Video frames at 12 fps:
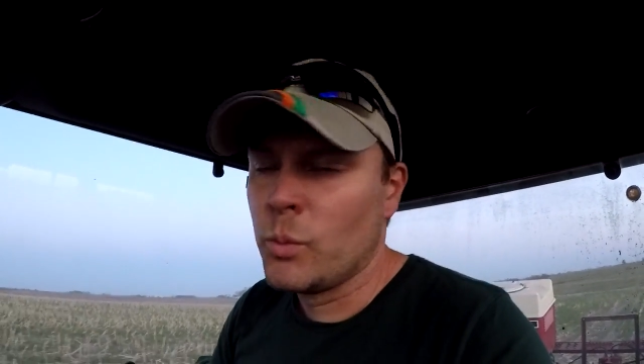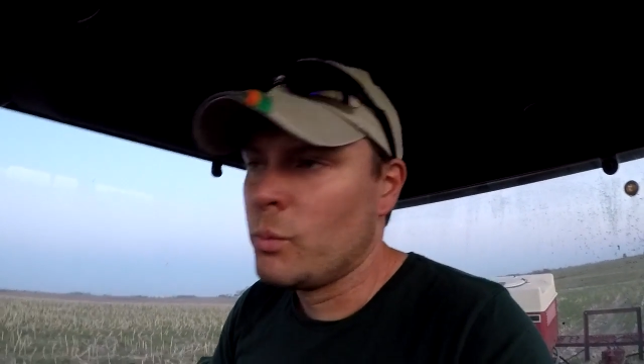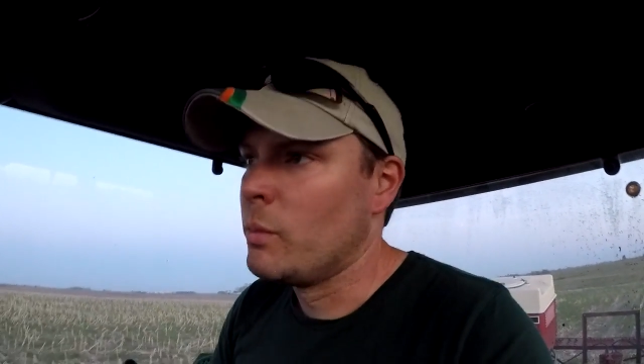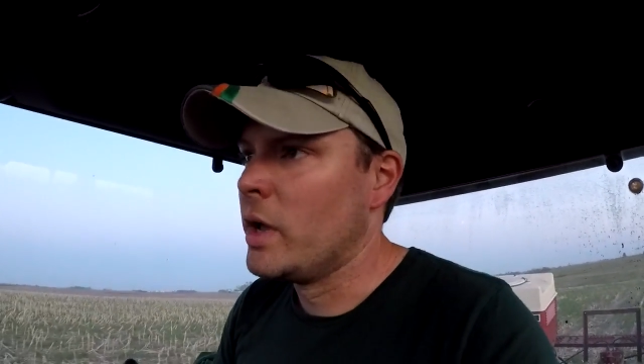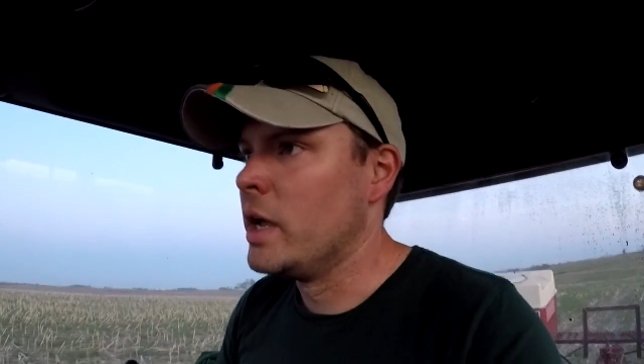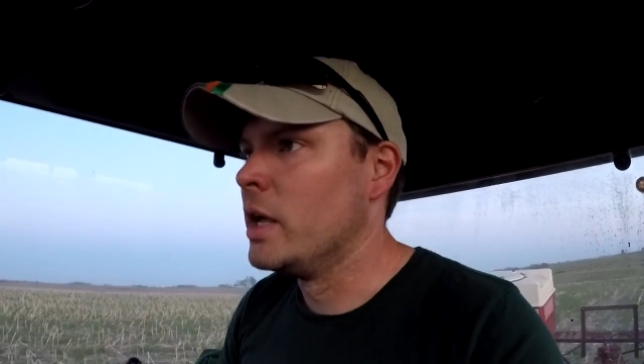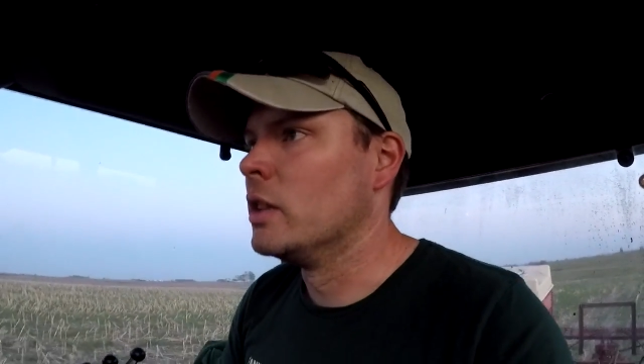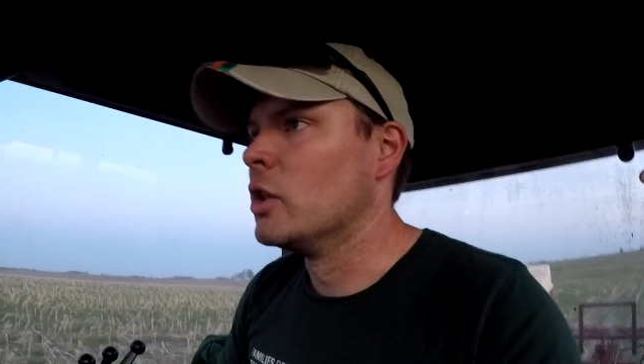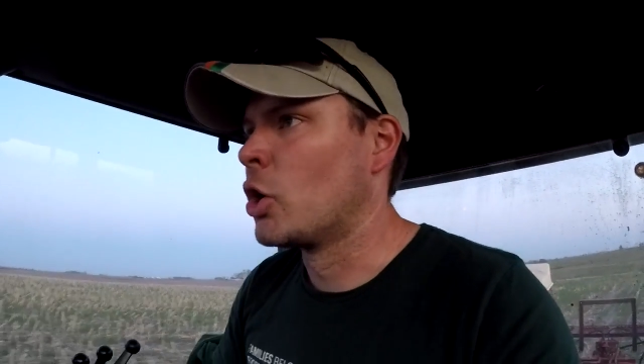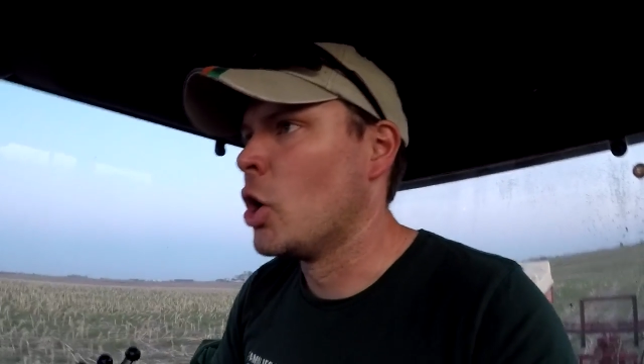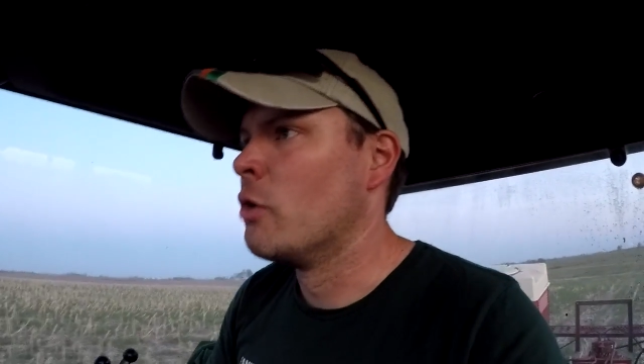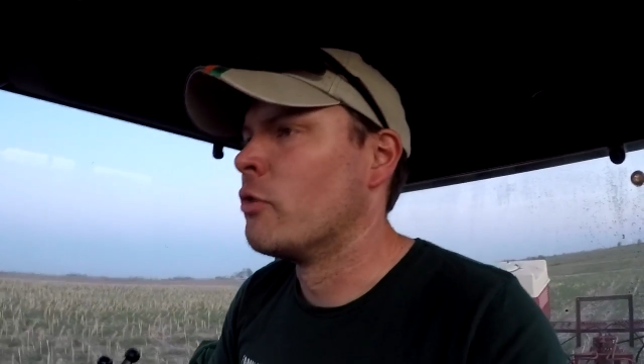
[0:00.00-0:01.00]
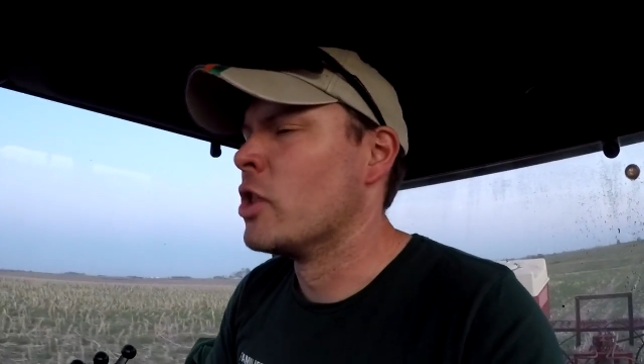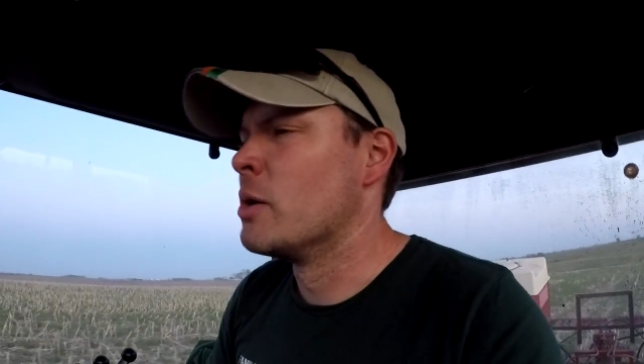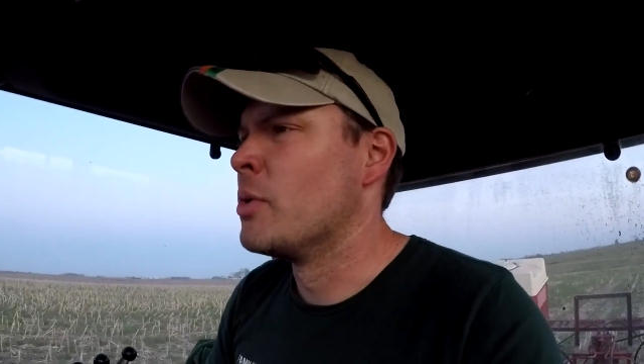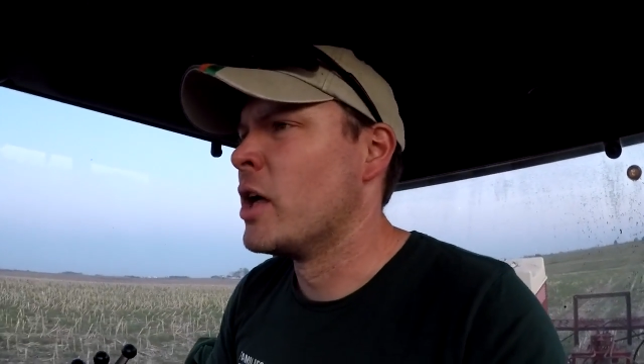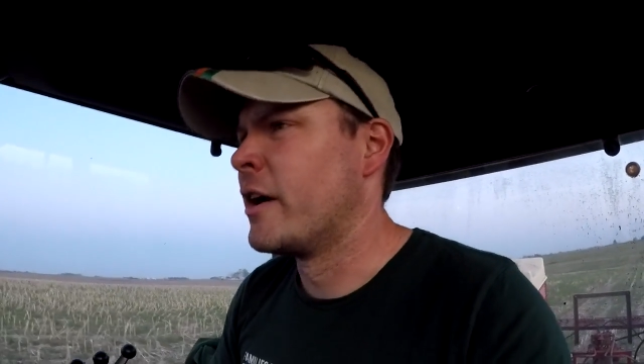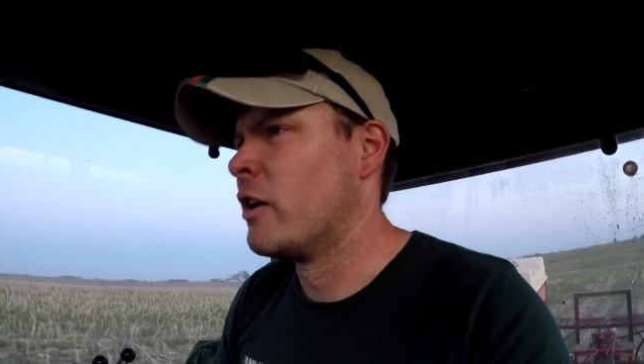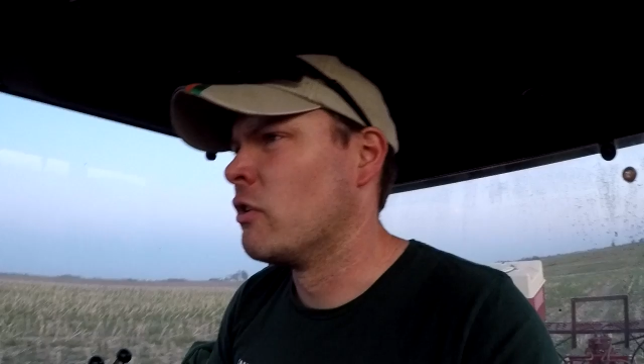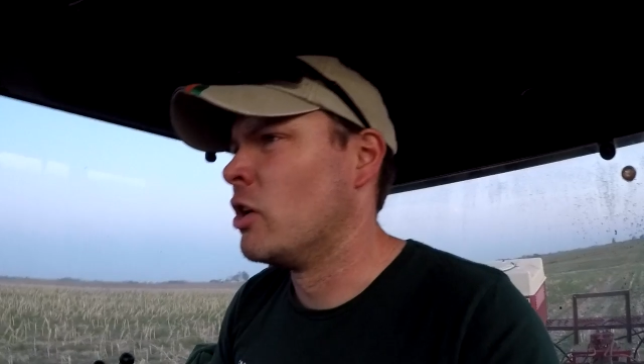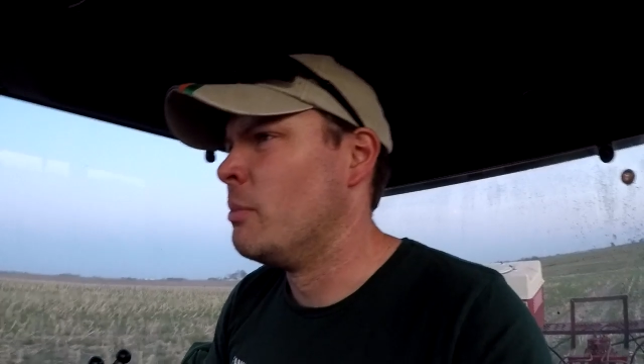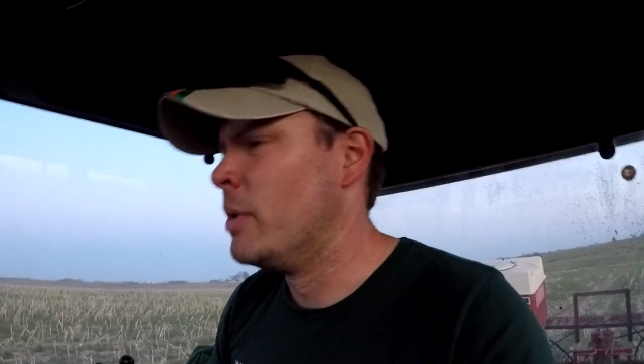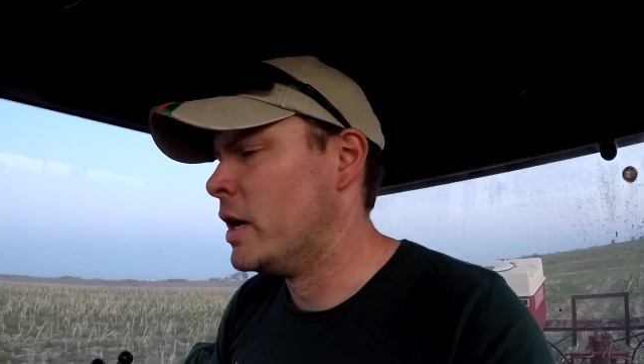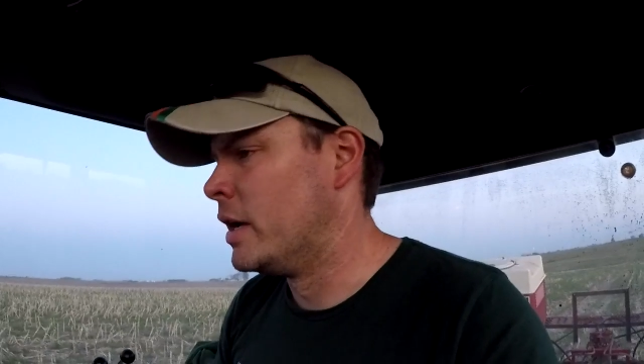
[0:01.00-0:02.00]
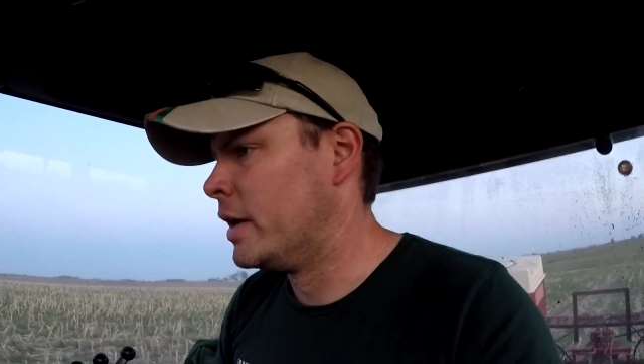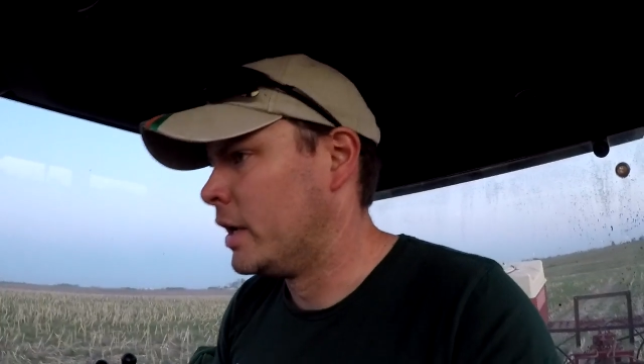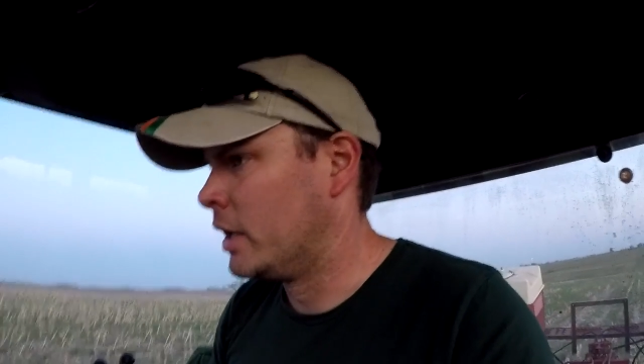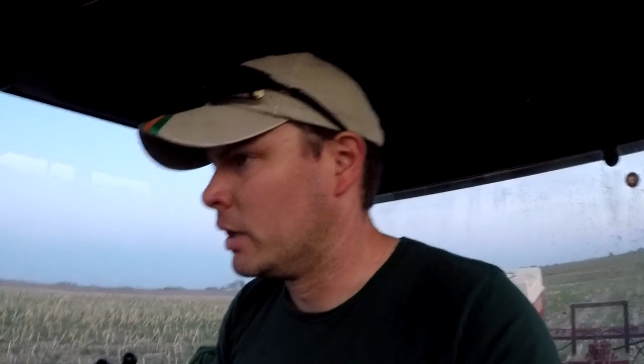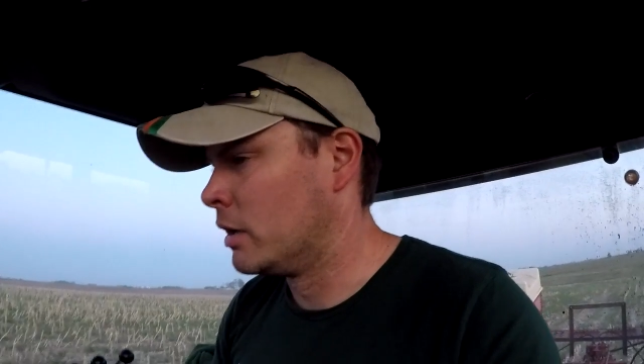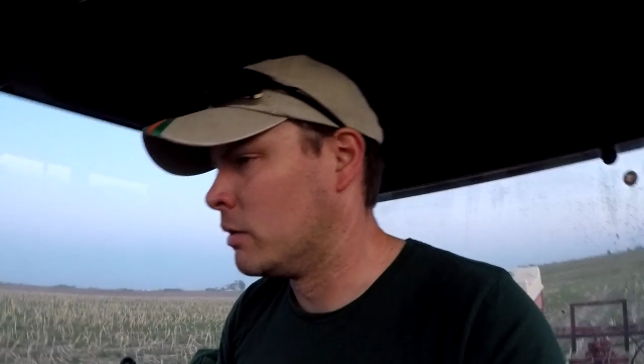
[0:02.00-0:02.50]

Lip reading: May look over the planter a little bit, and